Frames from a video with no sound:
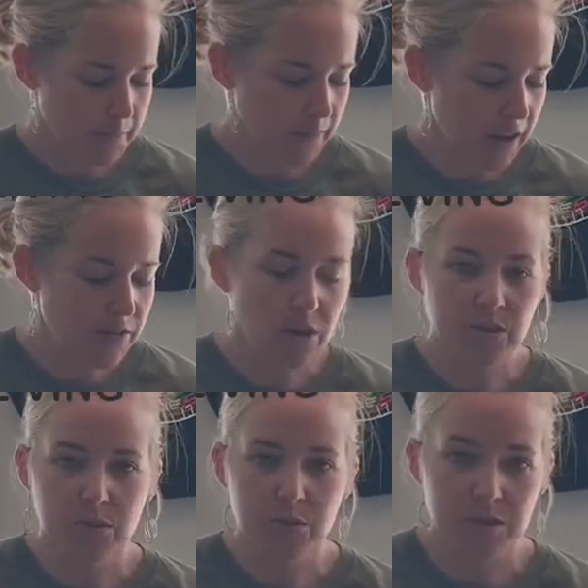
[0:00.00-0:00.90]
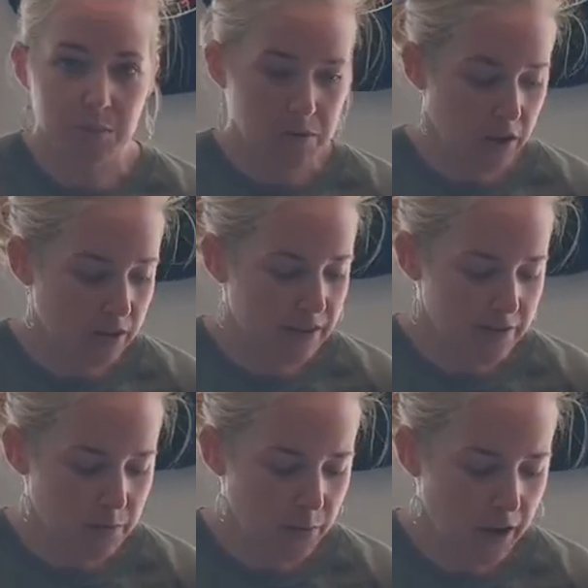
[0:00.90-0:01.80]
I've also used some Young
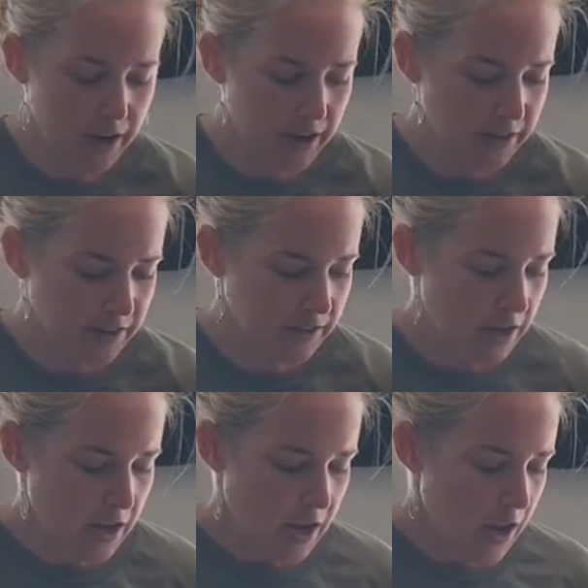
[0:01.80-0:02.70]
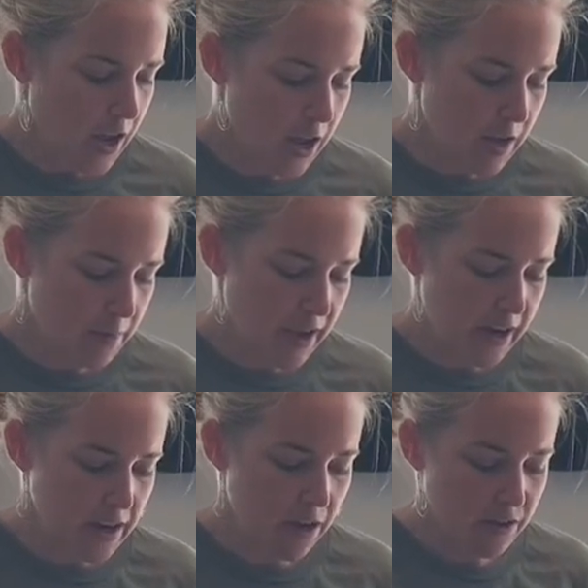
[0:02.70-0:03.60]
Living products. And
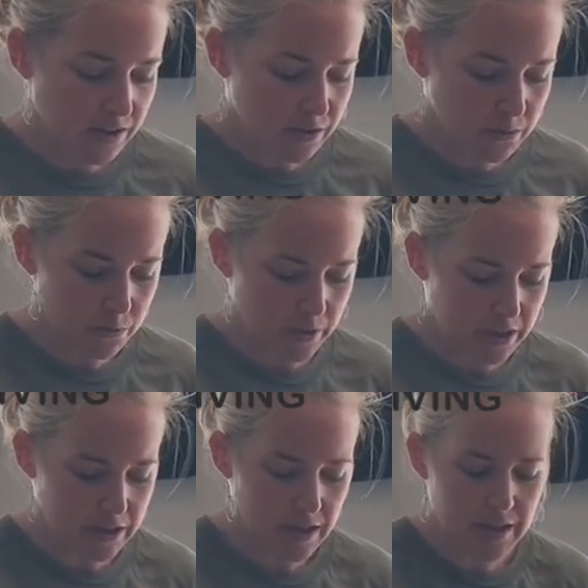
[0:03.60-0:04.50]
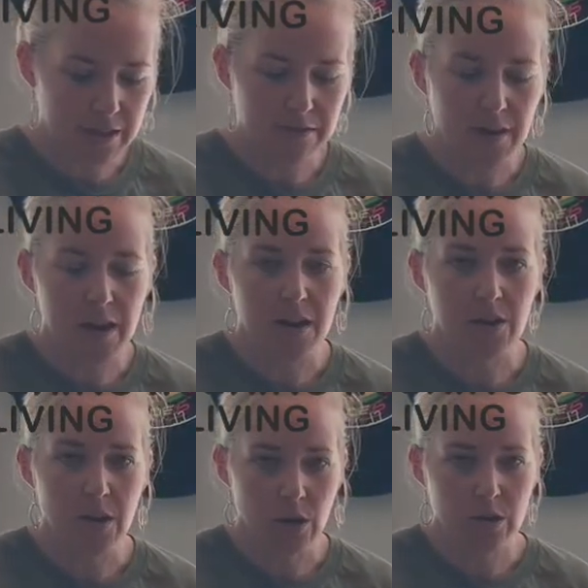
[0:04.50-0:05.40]
I also really love
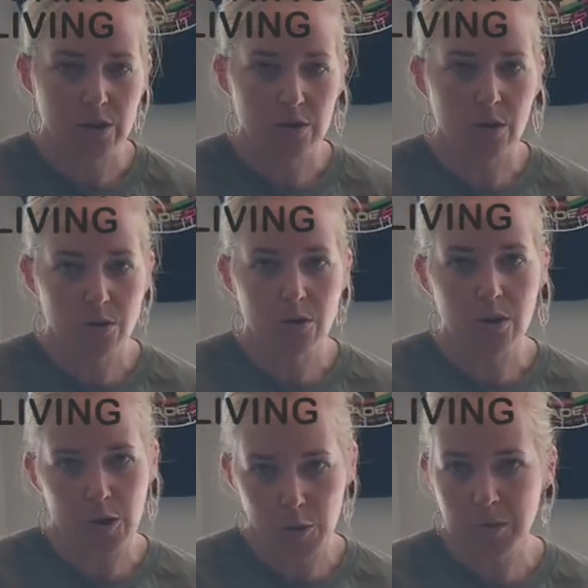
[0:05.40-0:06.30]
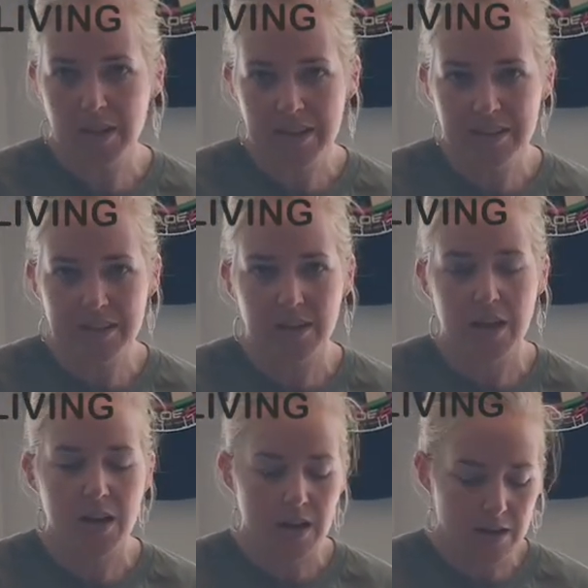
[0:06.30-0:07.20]
our local herbalist,
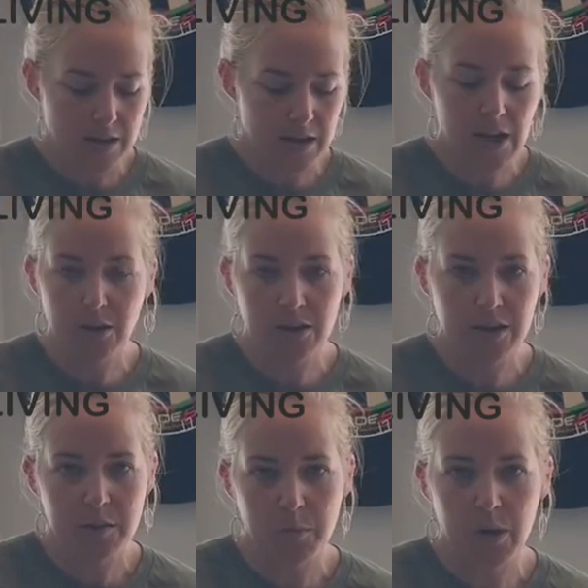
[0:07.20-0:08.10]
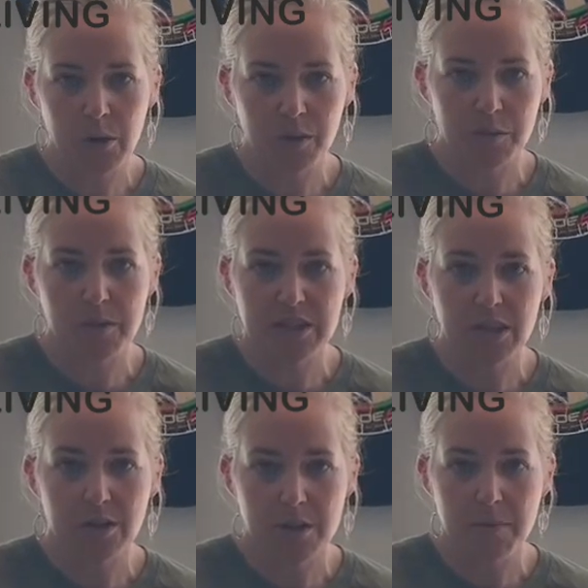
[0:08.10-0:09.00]
Karen Lynn Burr with
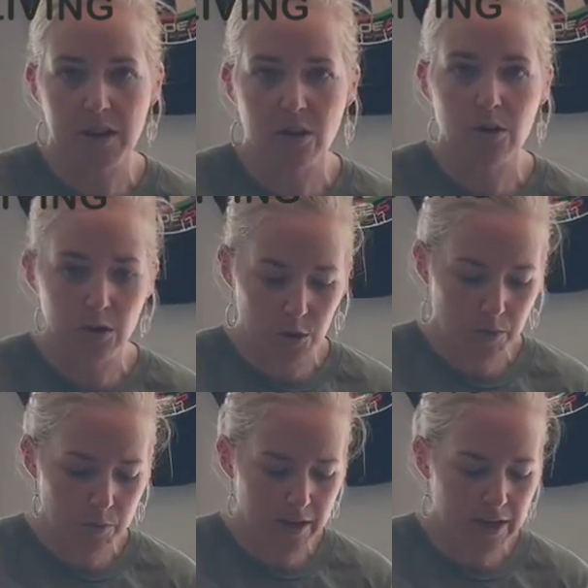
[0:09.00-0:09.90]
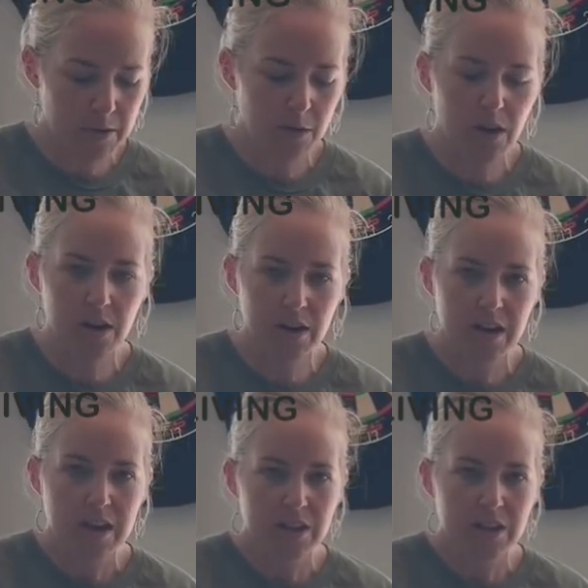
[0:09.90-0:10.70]
Materia Medical Herbal Blending Bar.